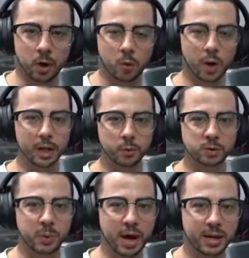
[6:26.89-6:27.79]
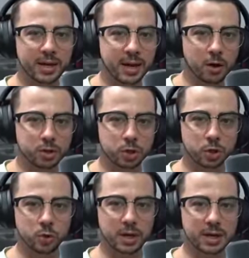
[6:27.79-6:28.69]
While I was backing out to
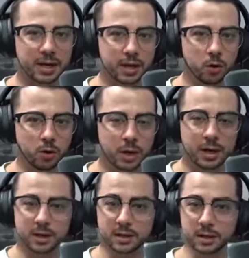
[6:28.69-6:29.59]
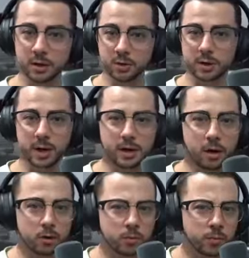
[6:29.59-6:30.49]
go get healed, Little did I
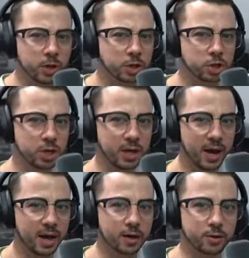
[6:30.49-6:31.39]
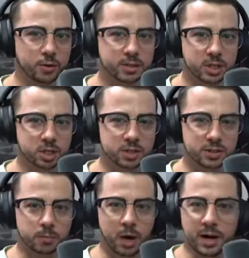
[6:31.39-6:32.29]
know, she had other intentions
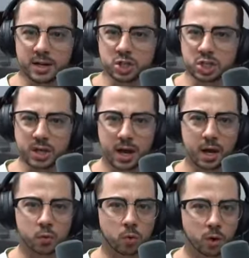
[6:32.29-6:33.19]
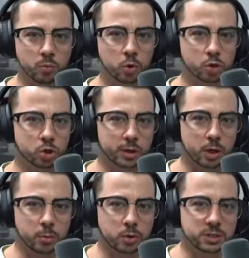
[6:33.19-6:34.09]
in mind as she had one more trick
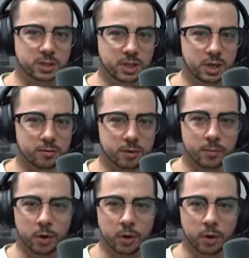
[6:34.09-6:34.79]
up her sleeve.